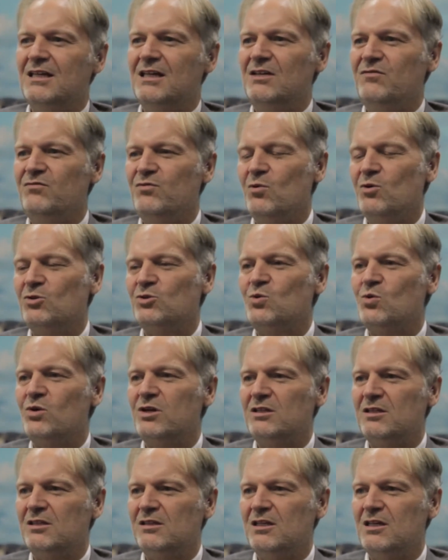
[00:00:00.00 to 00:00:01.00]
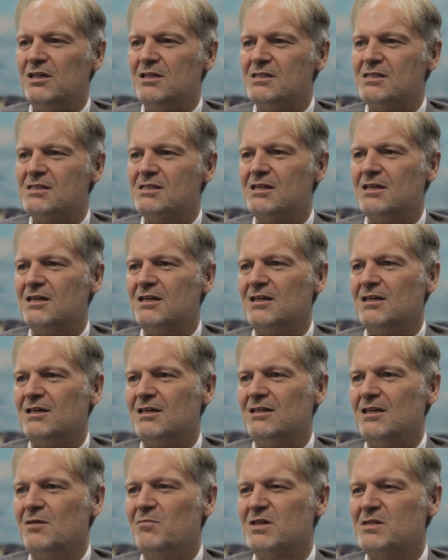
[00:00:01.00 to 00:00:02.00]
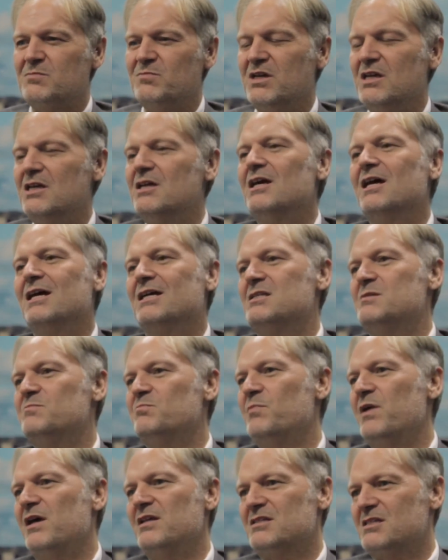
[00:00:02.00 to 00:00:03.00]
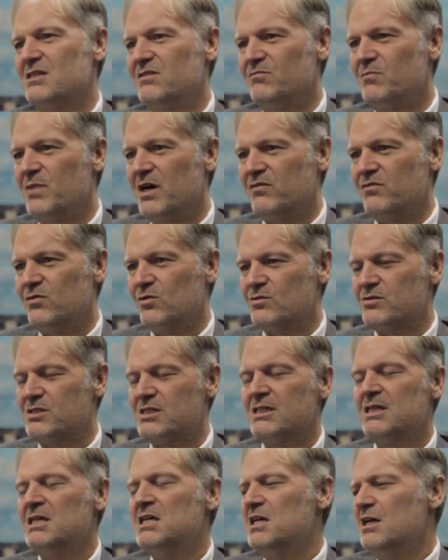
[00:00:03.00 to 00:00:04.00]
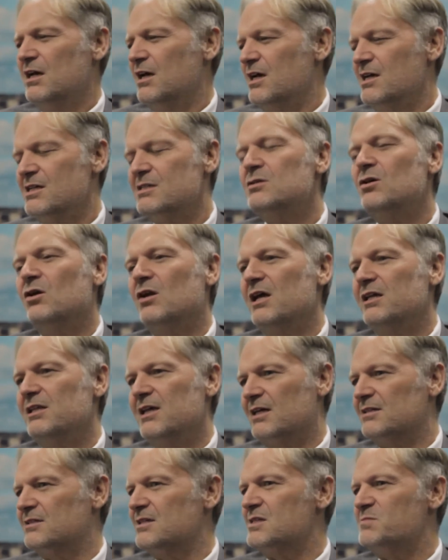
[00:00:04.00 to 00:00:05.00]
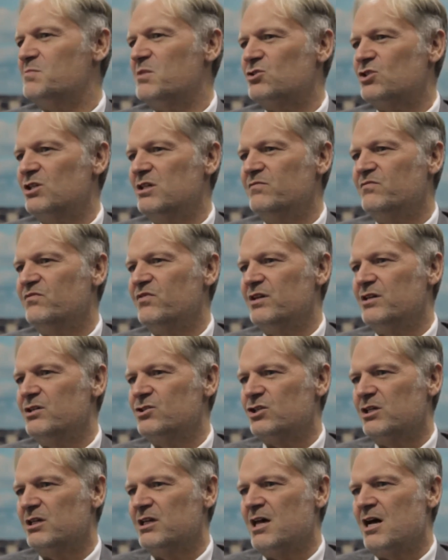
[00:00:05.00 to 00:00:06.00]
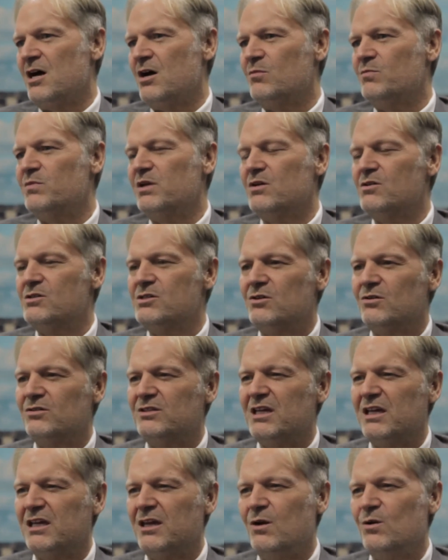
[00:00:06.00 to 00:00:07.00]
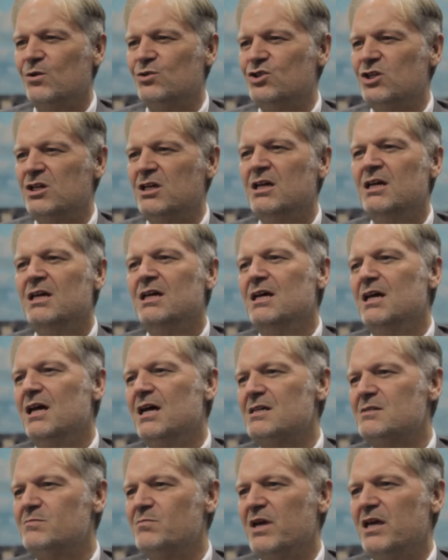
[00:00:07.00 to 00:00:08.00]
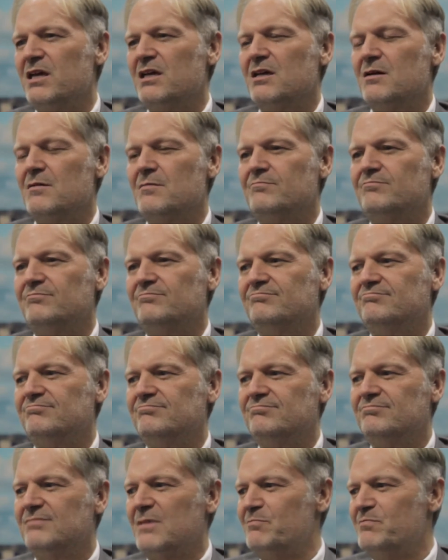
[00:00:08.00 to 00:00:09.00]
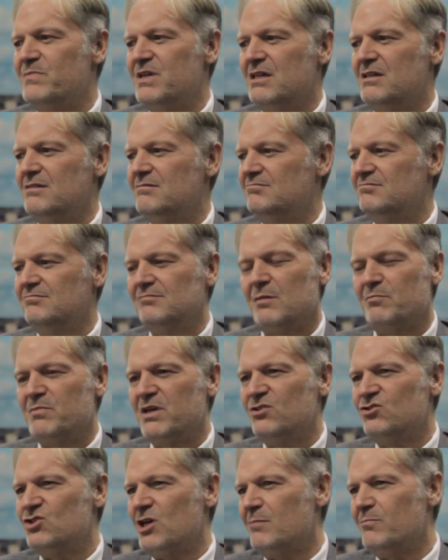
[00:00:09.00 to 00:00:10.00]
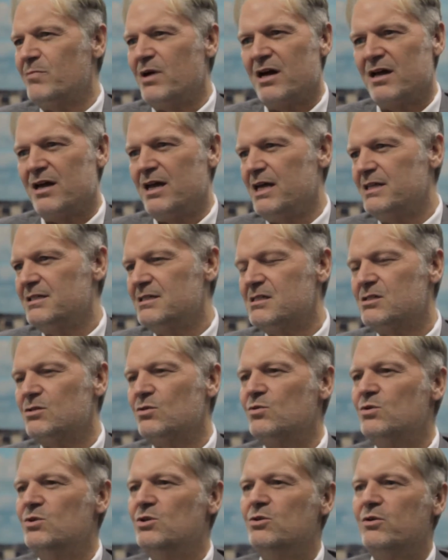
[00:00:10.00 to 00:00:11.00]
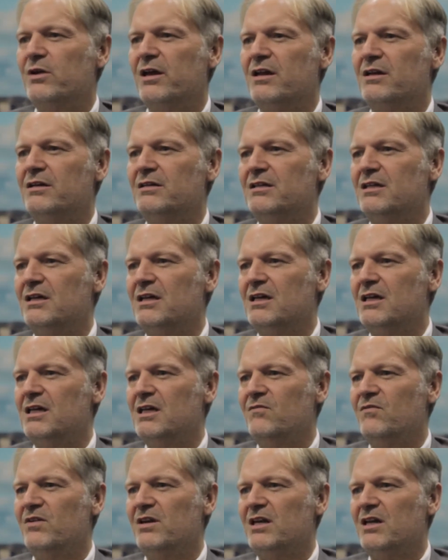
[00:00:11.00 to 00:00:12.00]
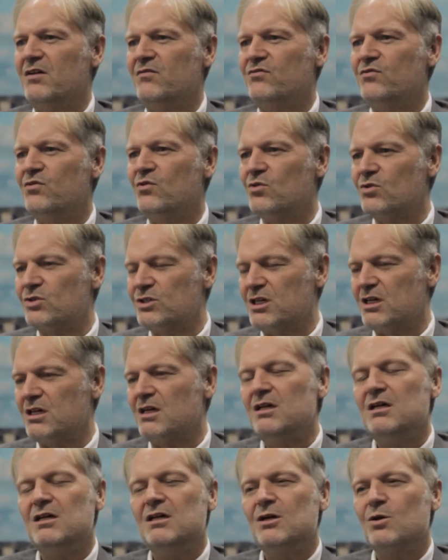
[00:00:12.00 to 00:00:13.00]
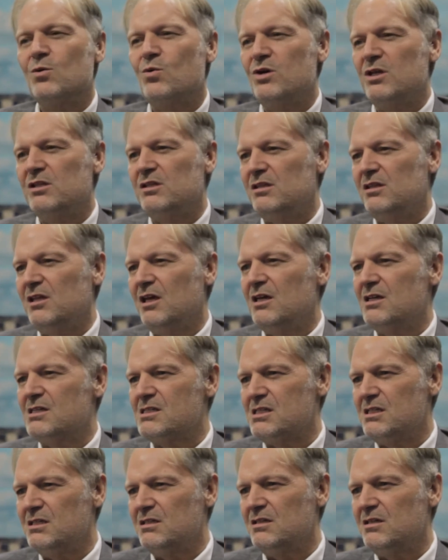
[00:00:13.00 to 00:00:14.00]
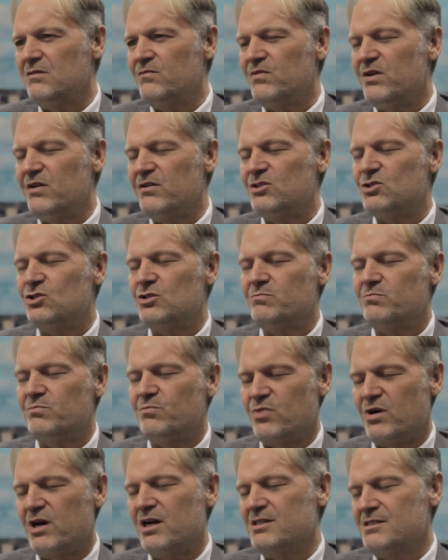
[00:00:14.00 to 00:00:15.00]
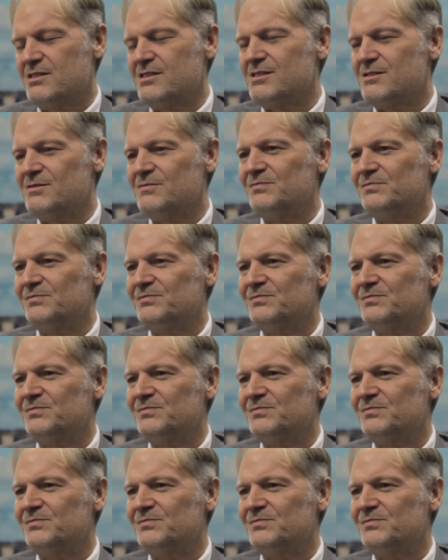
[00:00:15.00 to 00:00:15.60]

if you want quality things, they must be expensive by force. It's not like that, especially in furniture now, because you know technology has made a big jump ahead, so you can even afford quality things in a very cheap price.